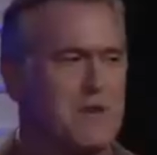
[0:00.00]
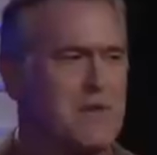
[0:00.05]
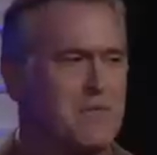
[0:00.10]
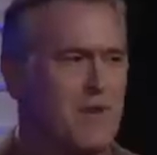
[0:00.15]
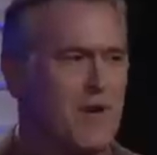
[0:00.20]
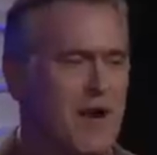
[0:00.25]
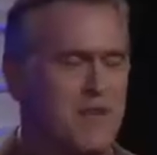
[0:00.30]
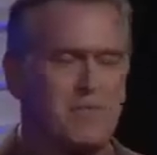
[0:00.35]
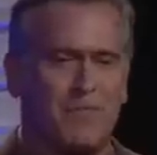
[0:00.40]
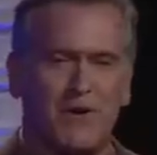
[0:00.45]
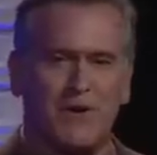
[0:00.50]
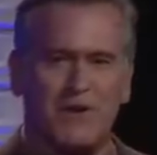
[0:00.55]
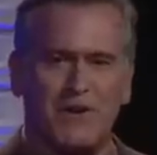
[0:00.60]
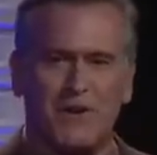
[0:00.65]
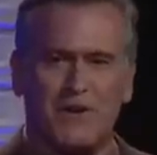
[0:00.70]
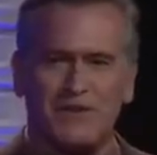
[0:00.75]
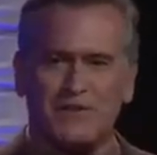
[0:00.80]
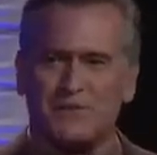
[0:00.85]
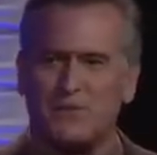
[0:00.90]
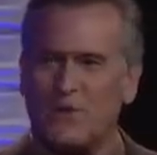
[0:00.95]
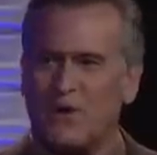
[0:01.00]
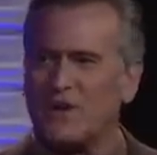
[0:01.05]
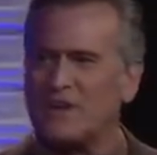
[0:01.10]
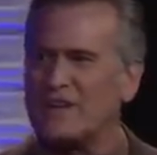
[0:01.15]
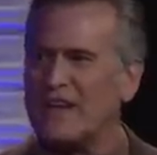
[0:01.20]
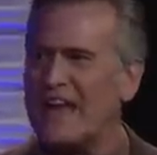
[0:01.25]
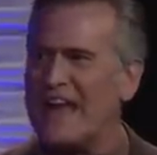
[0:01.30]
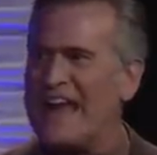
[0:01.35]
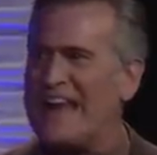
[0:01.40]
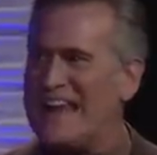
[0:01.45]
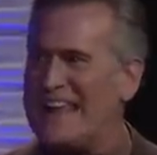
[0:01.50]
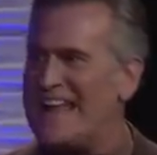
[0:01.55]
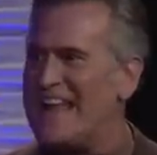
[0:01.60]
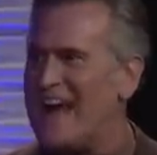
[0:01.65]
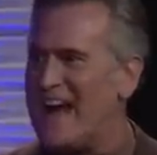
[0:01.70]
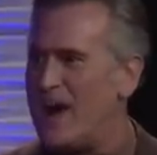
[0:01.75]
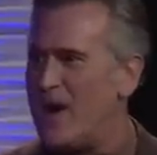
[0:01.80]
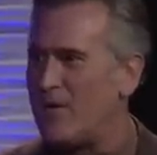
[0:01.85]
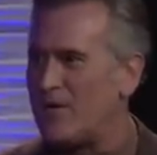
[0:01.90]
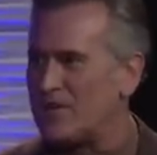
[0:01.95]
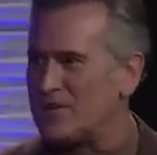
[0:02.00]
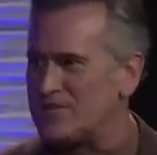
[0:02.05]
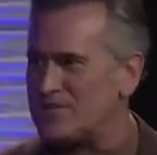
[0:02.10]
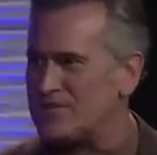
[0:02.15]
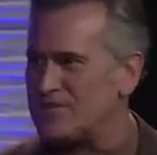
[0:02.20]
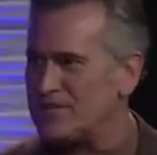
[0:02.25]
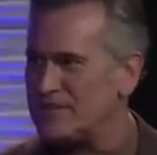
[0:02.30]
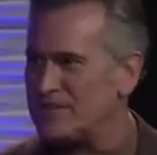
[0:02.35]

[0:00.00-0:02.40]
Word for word: member on burn notice worked 80 hours.